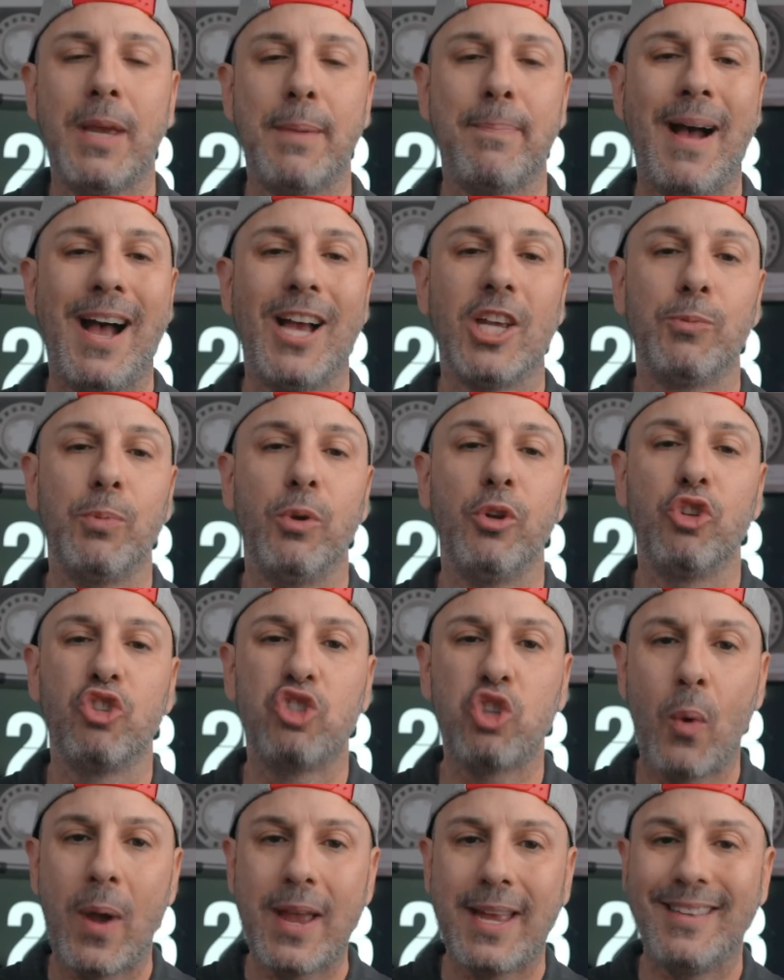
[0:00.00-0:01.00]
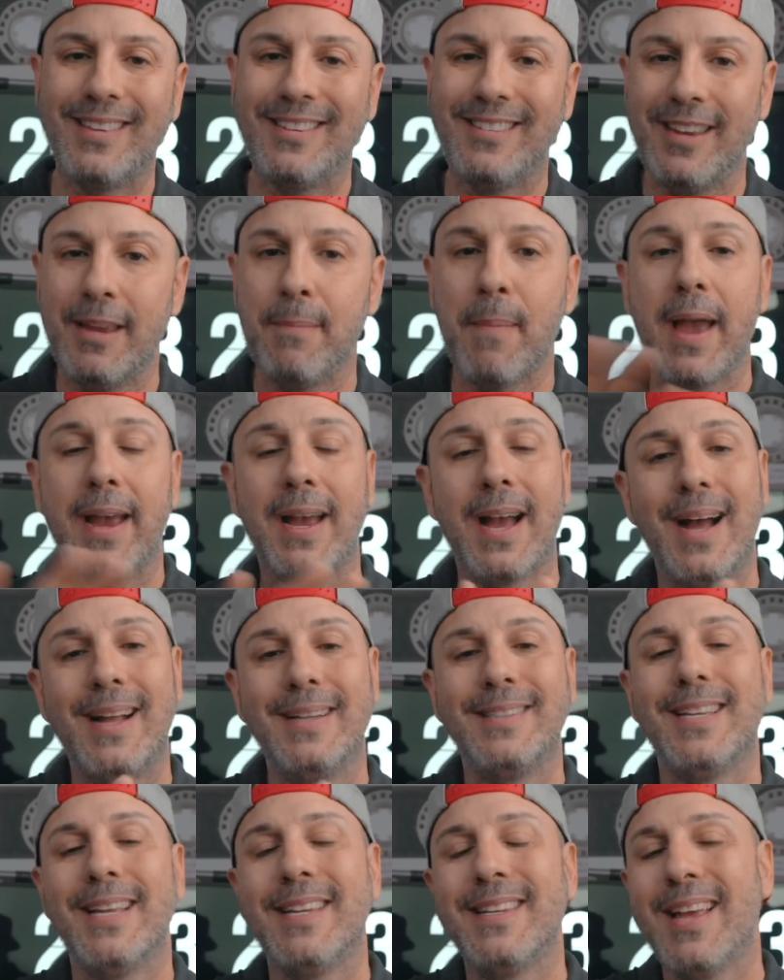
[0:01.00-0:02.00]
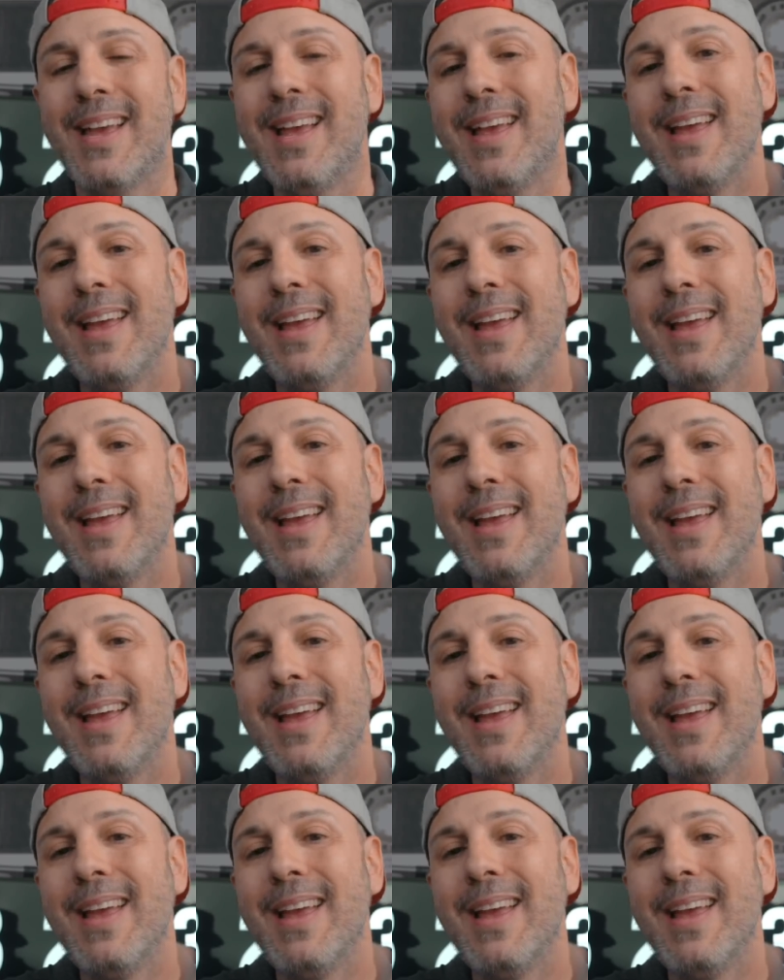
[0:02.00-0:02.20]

possible so I can see my content